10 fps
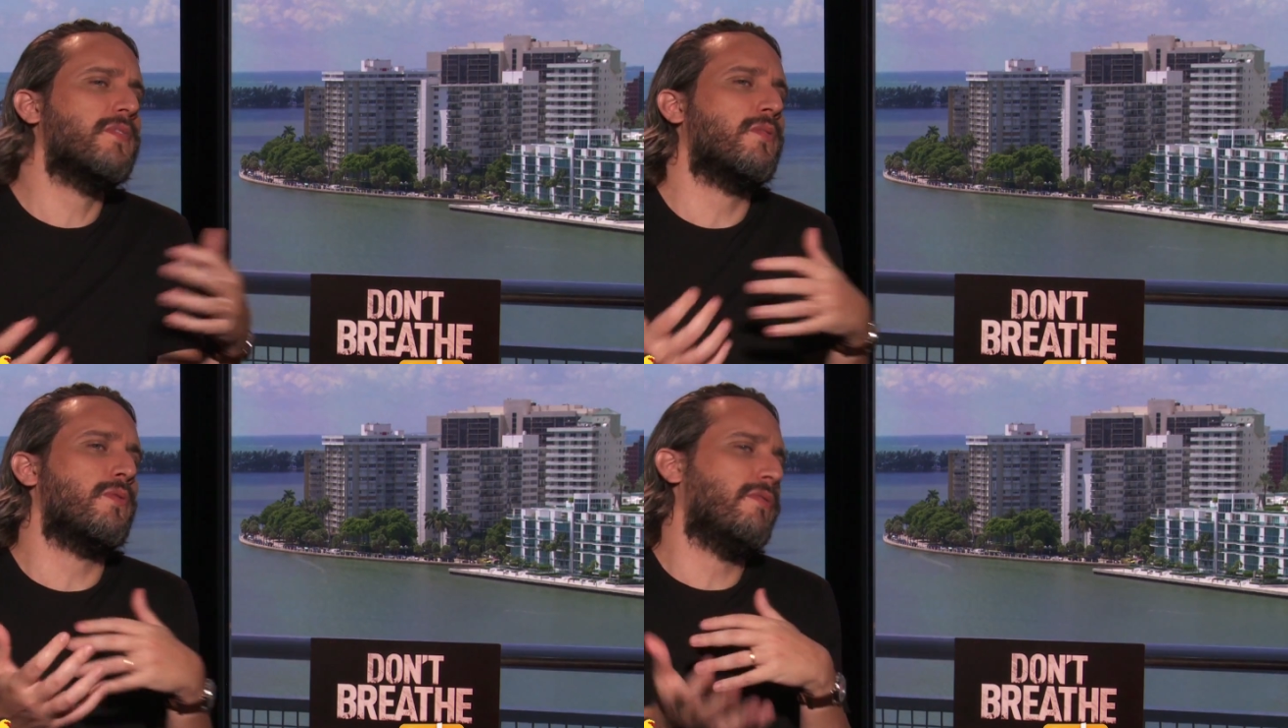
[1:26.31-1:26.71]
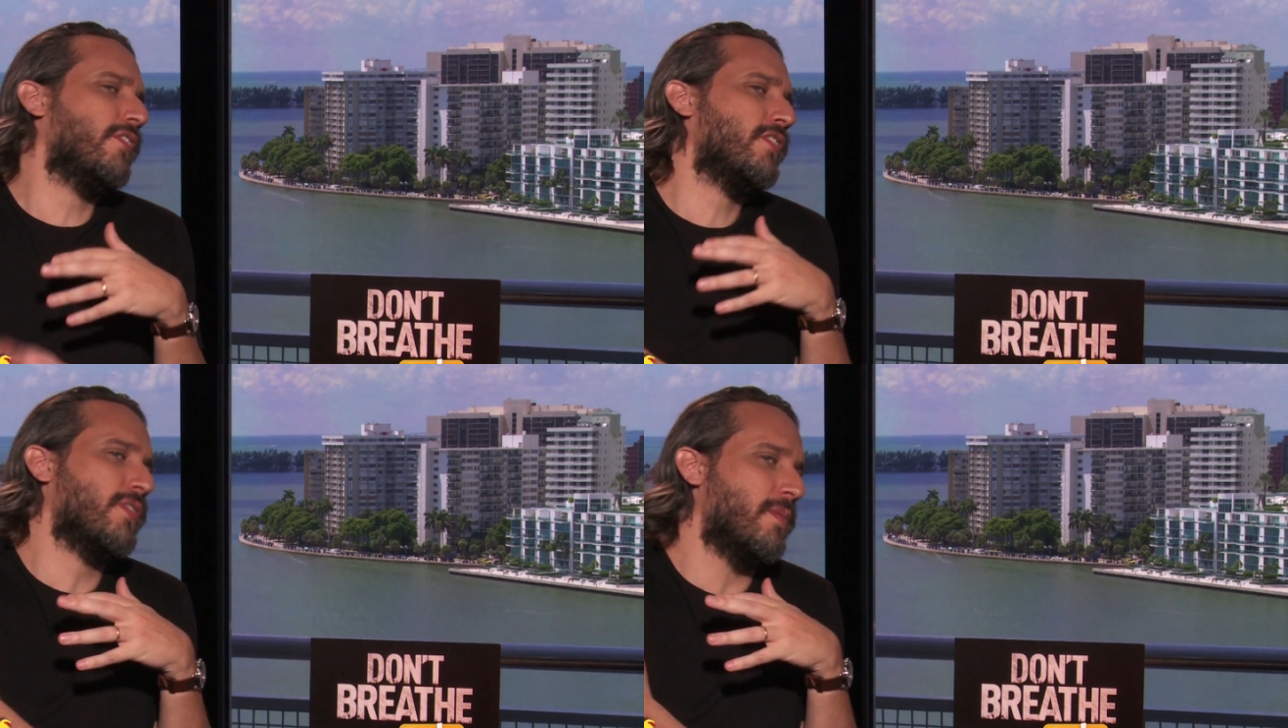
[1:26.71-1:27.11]
was a
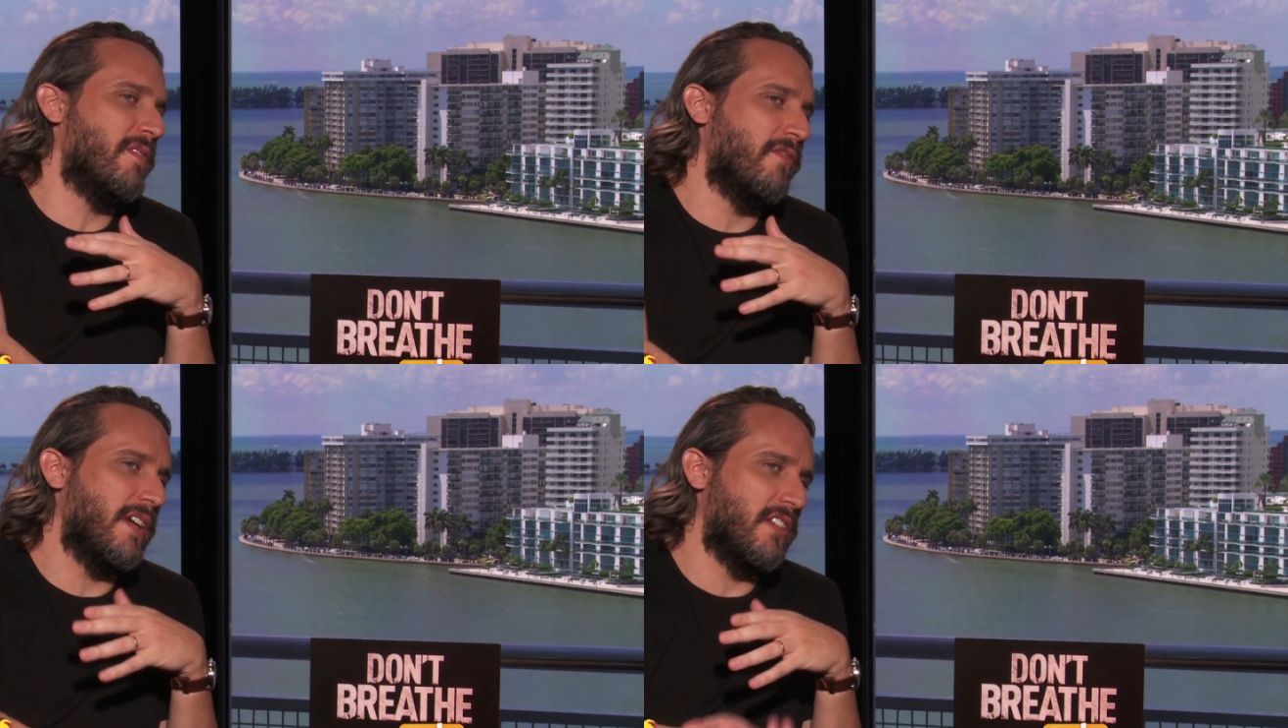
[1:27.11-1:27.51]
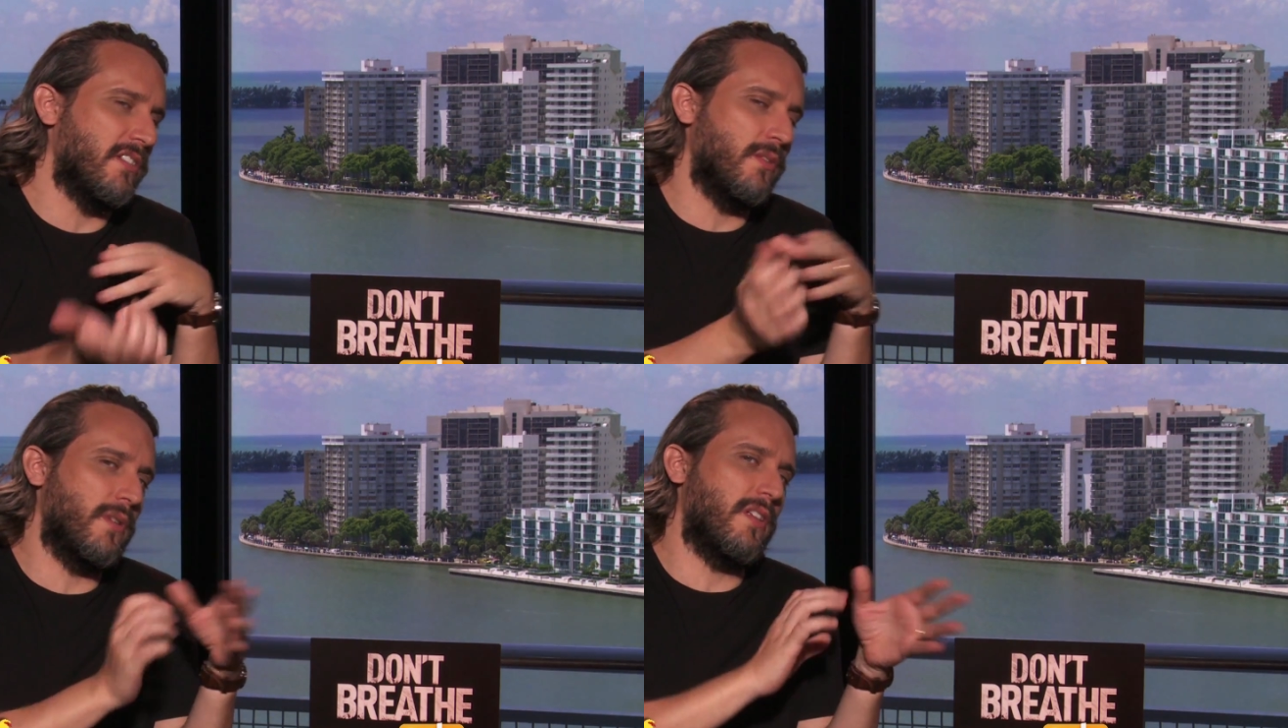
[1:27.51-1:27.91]
reverse home
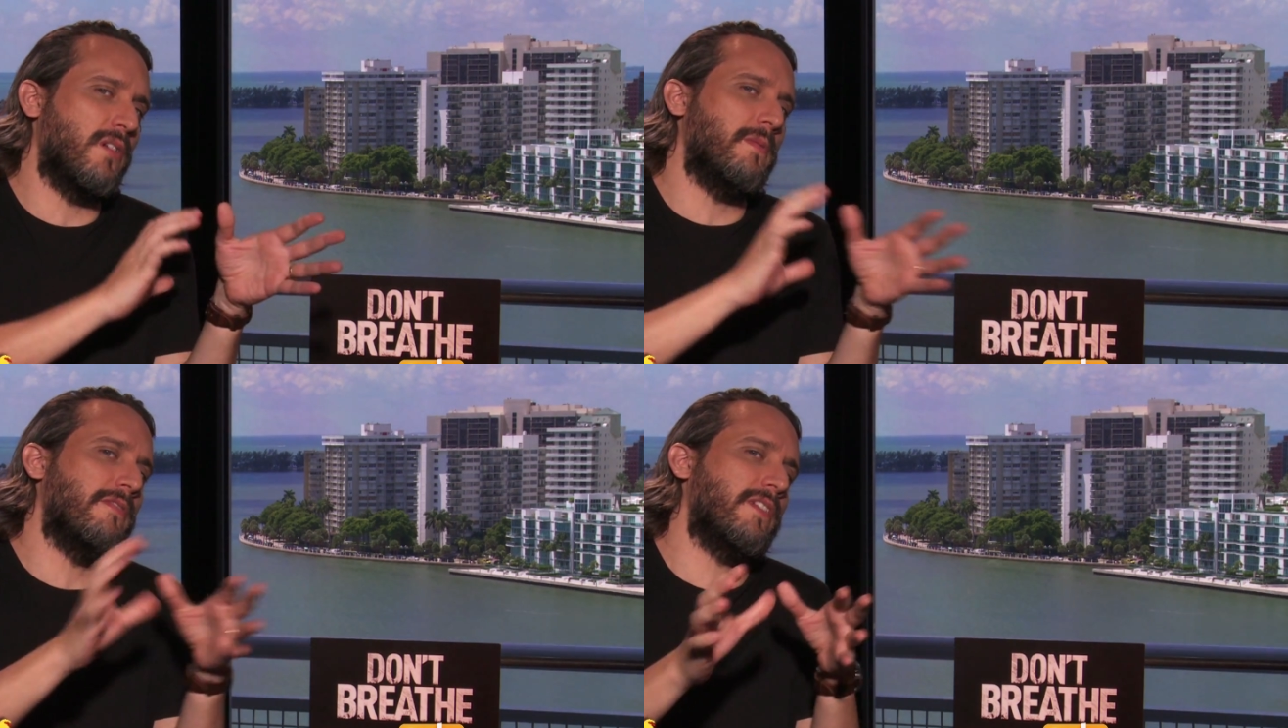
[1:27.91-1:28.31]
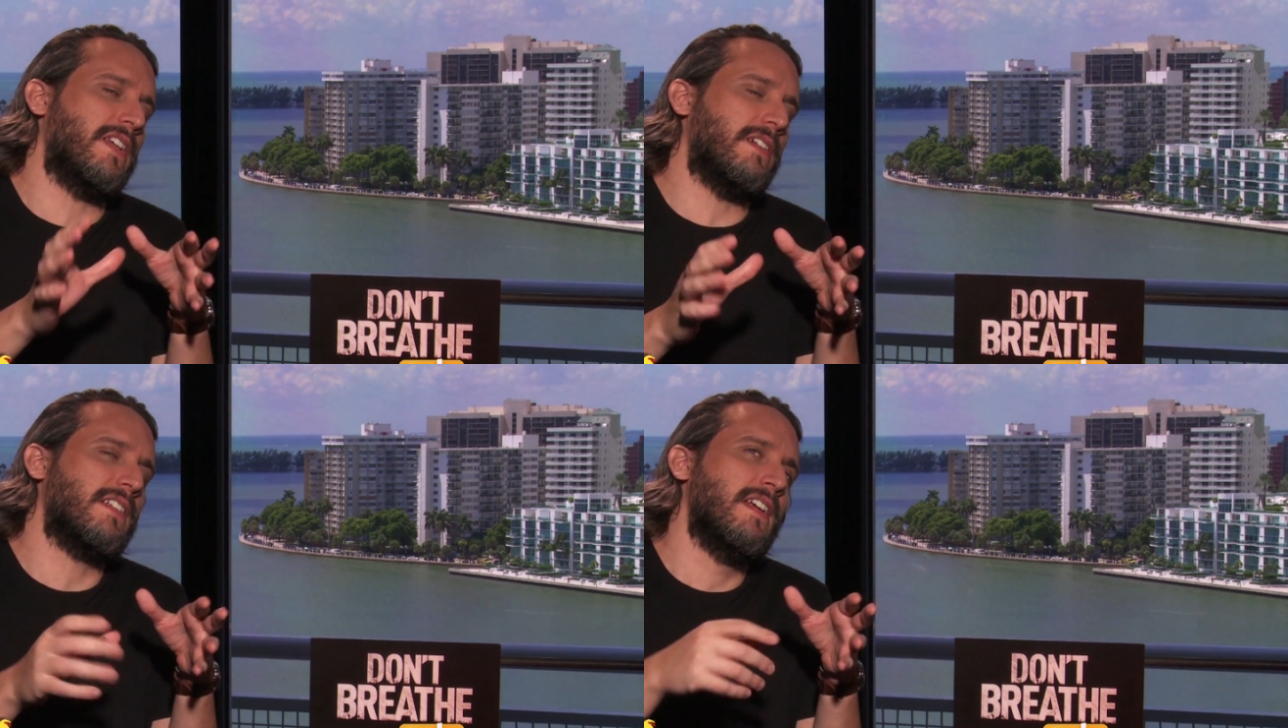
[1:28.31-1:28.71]
invasion. You're with the home
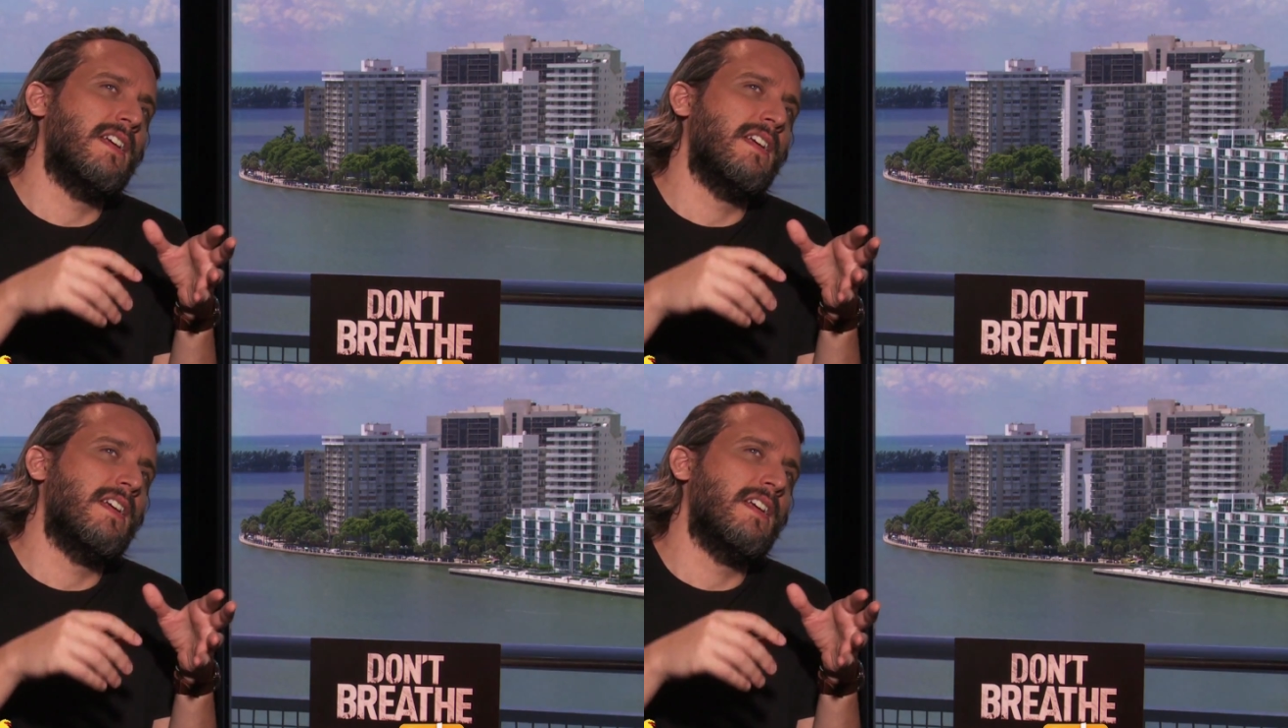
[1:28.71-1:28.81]
invaders.